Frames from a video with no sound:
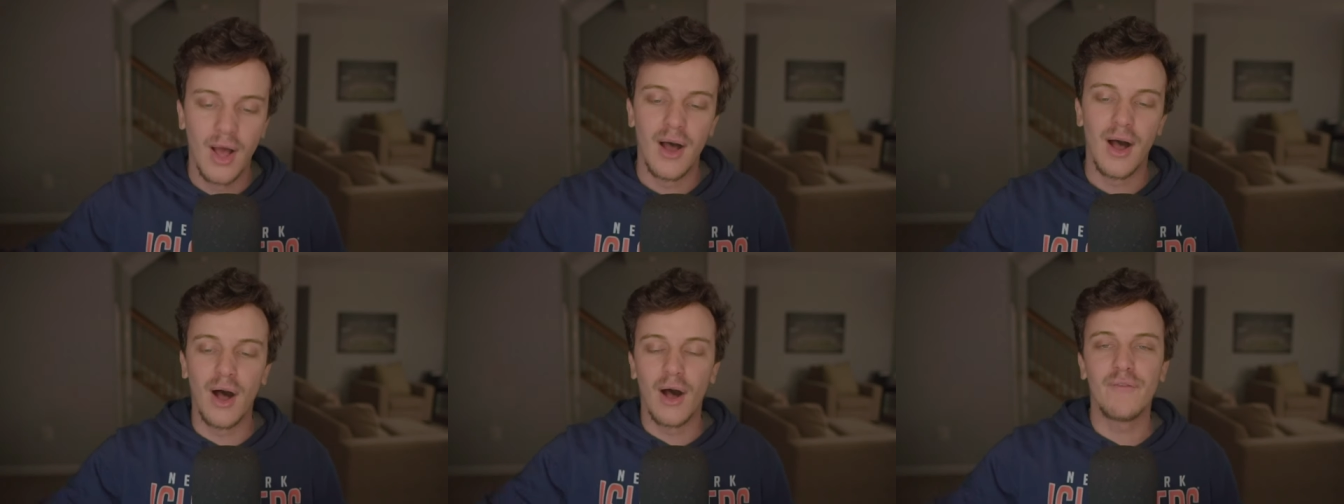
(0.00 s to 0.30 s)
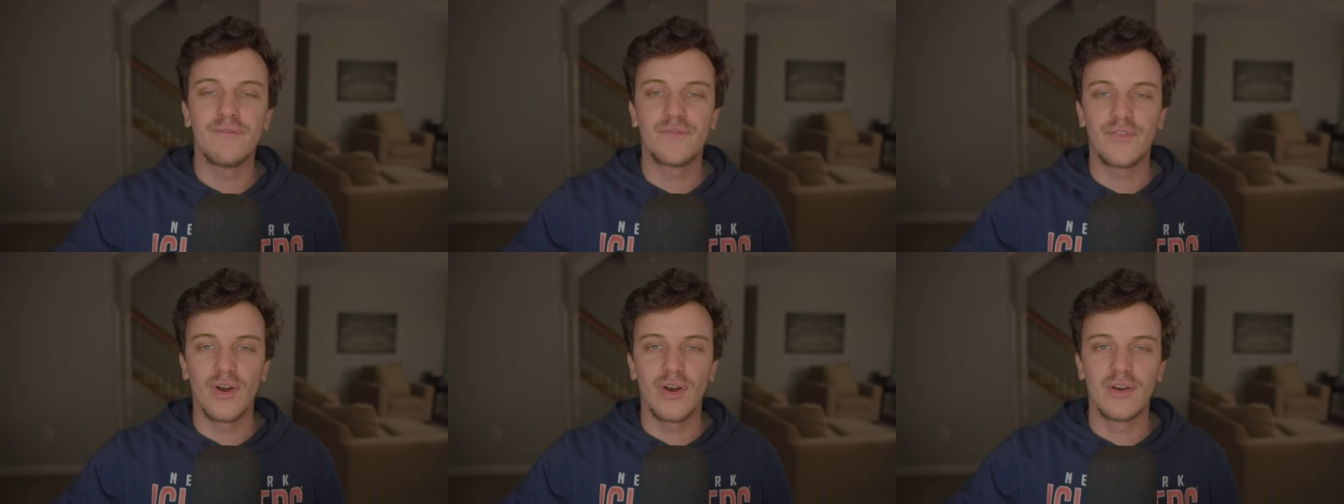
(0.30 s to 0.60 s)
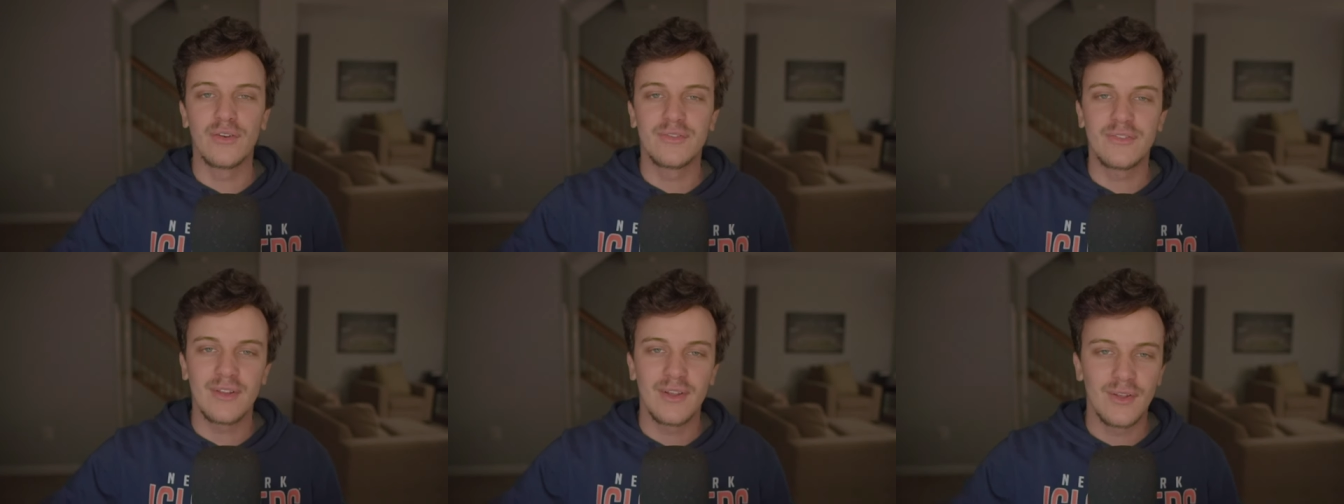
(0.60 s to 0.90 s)
Up
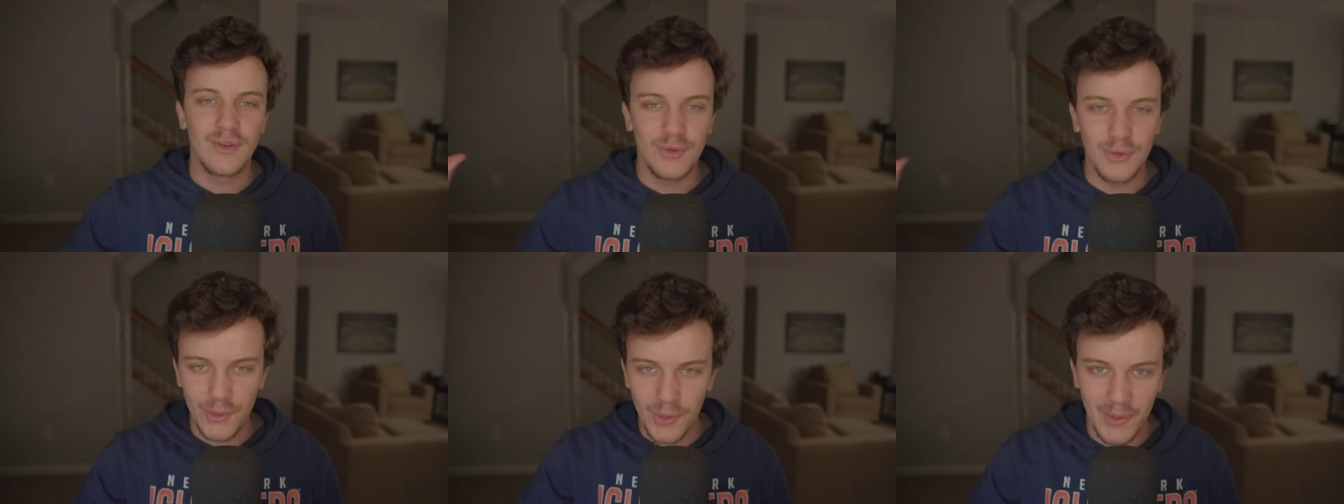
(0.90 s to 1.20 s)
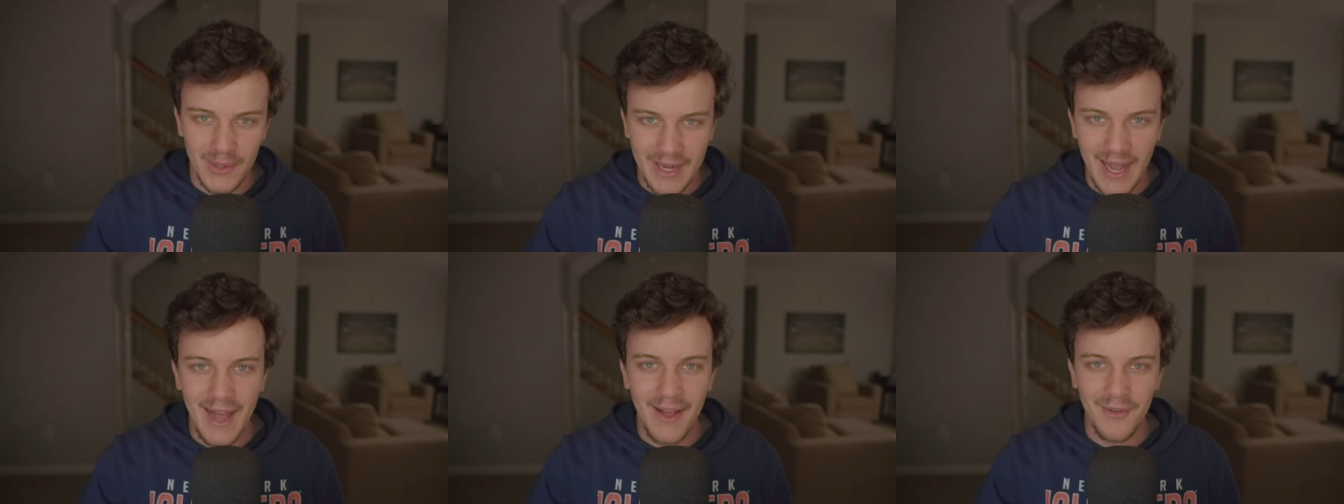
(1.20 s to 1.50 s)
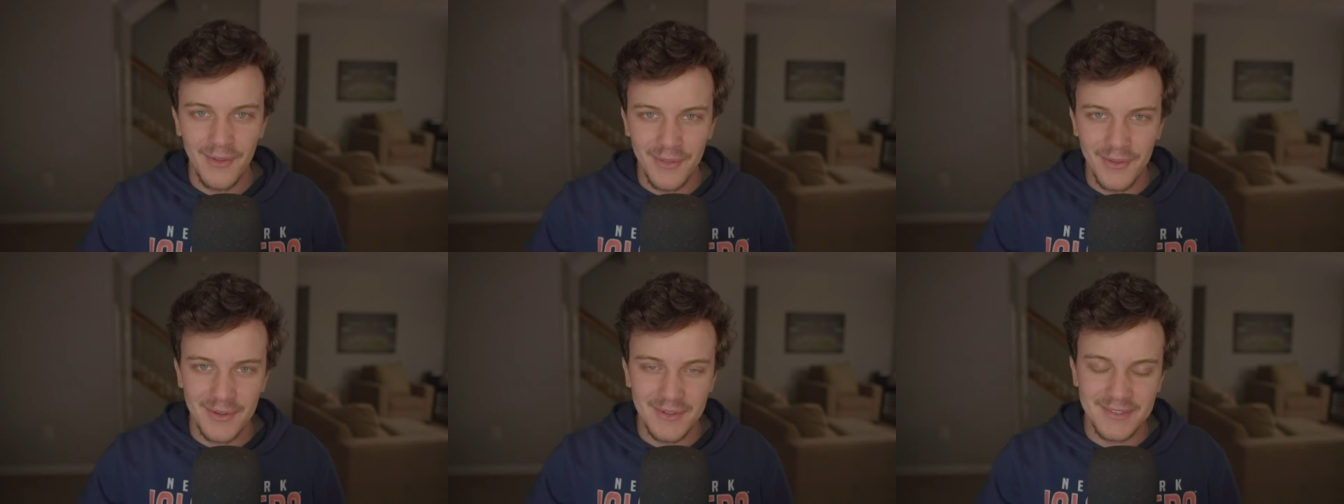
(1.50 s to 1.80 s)
first, New York
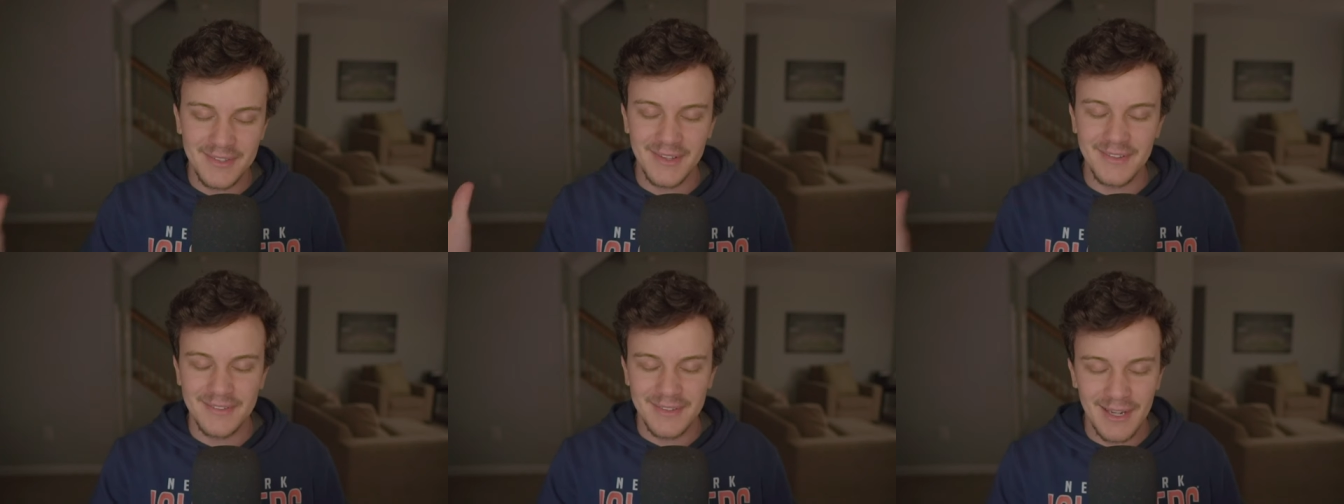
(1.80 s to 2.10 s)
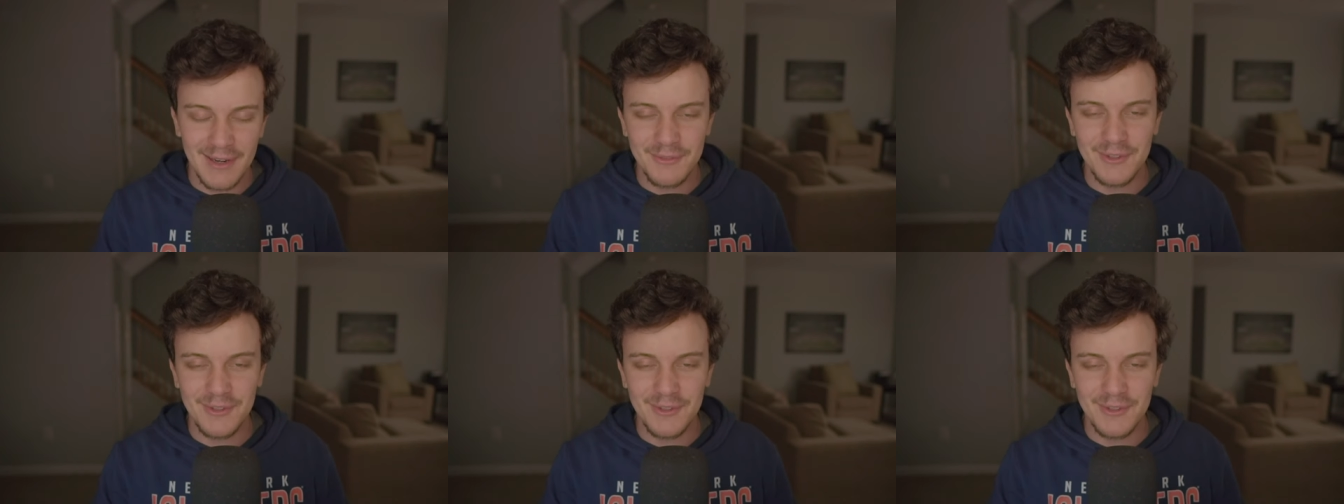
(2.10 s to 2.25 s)
Islanders instead